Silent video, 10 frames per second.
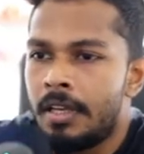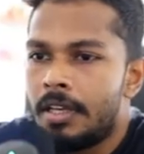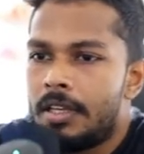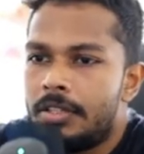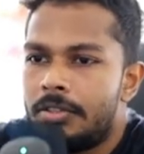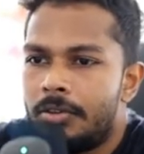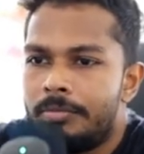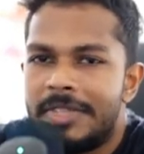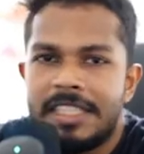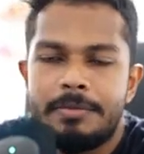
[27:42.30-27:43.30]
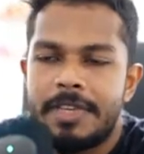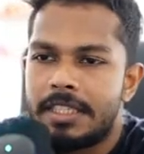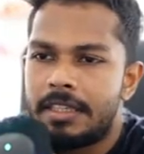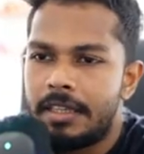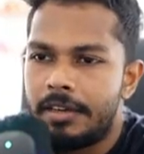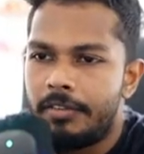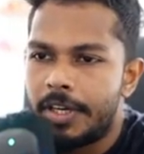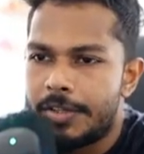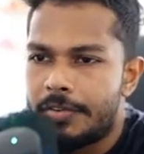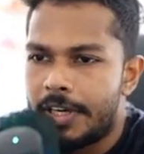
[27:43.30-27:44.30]
So this is basically a
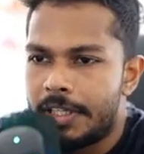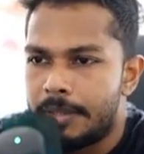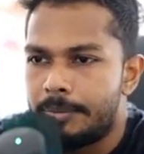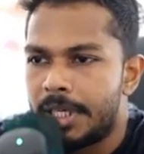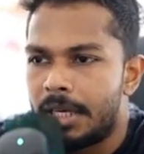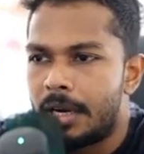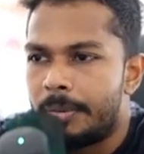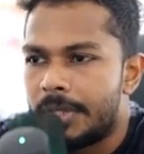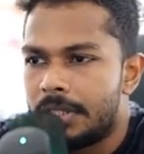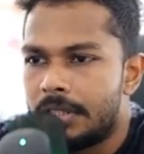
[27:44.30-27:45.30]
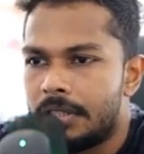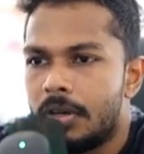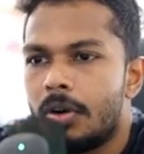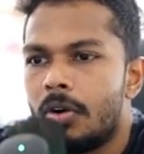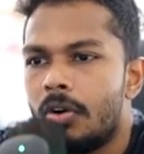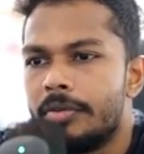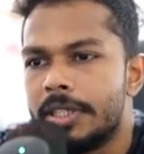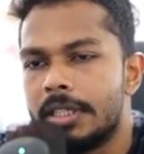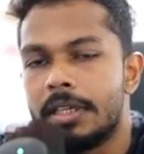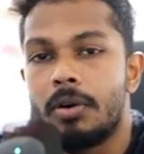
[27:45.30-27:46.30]
very simple wrapper over
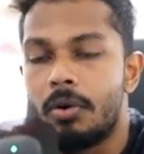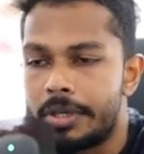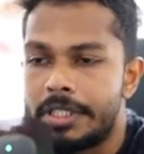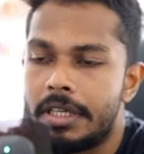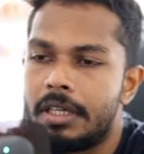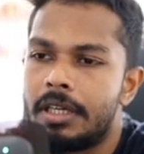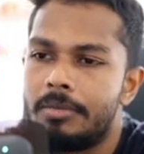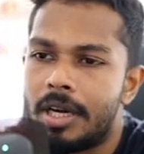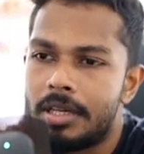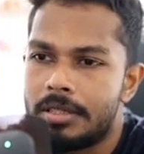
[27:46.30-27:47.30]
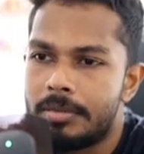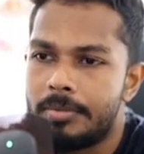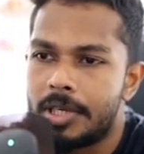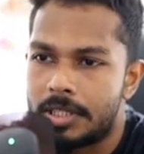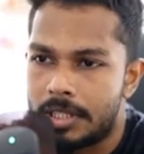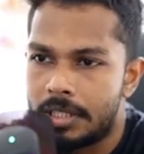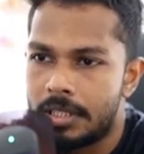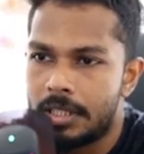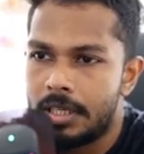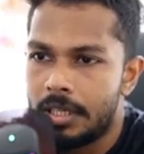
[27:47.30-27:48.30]
the original command, but
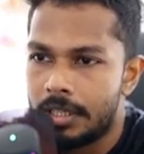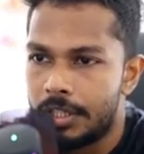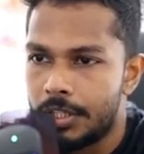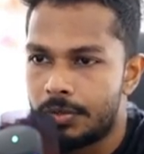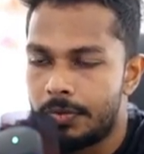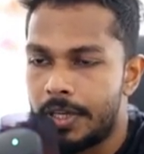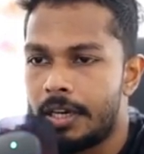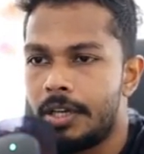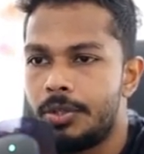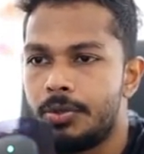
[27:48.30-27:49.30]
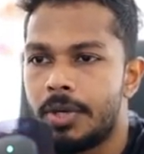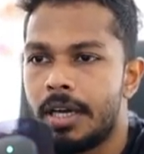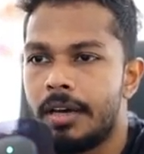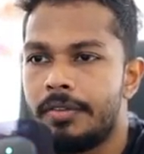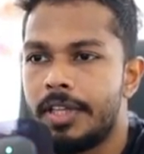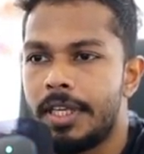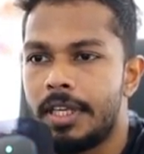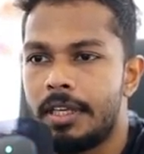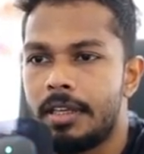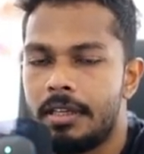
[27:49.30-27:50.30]
this way I do have
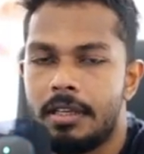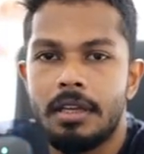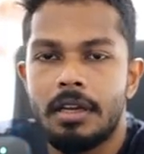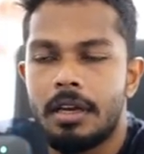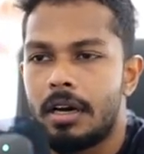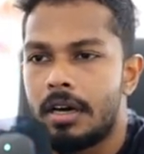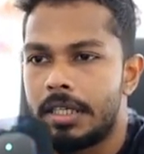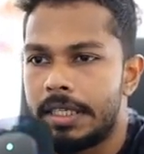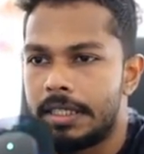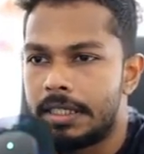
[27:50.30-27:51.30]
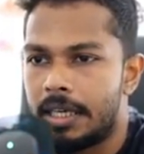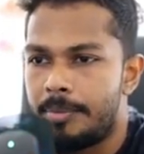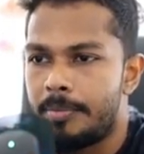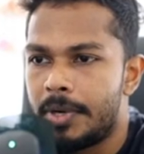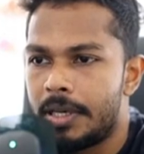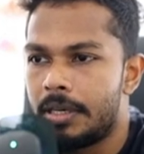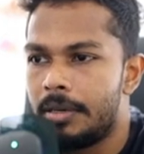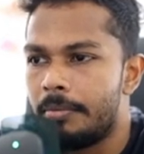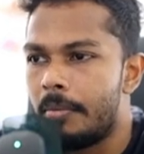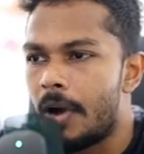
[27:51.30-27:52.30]
the data type
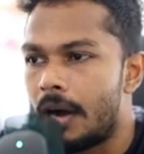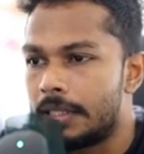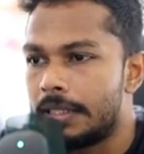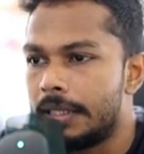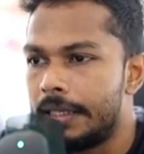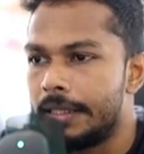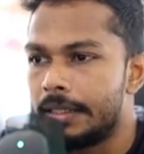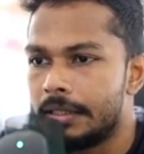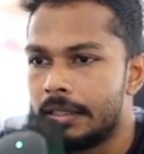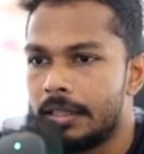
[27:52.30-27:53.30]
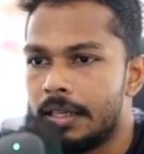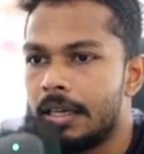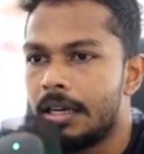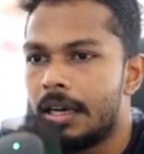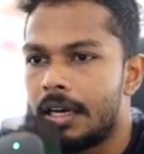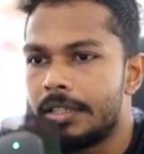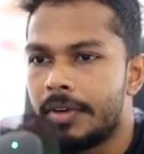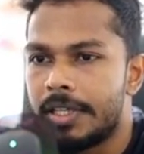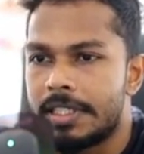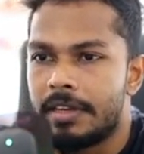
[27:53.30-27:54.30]
marked here.
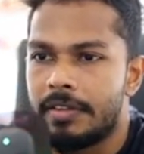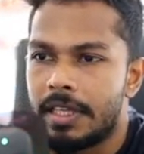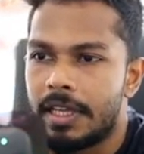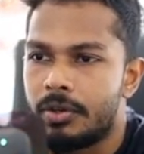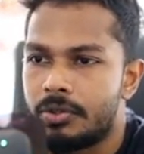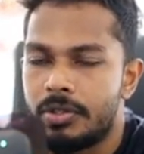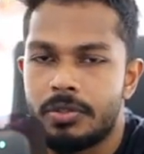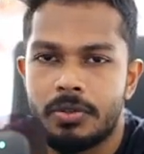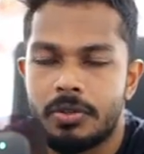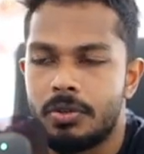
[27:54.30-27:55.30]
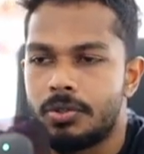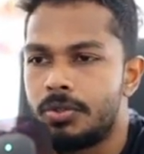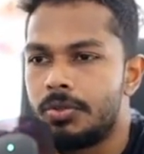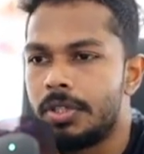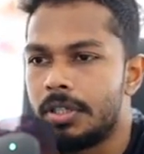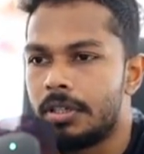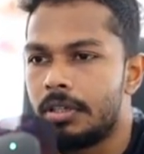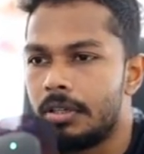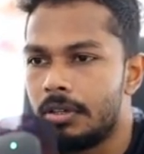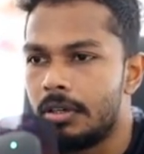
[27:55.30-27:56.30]
Otherwise I will have to go through the
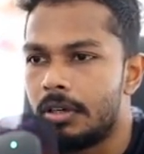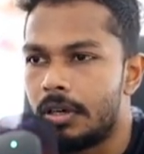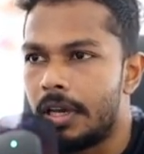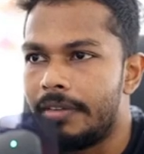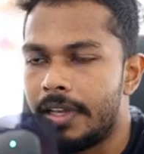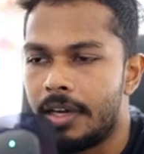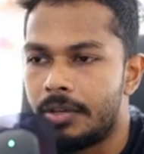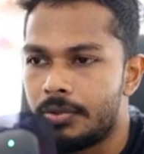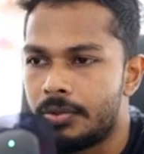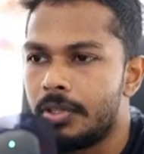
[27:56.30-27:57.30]
I will have to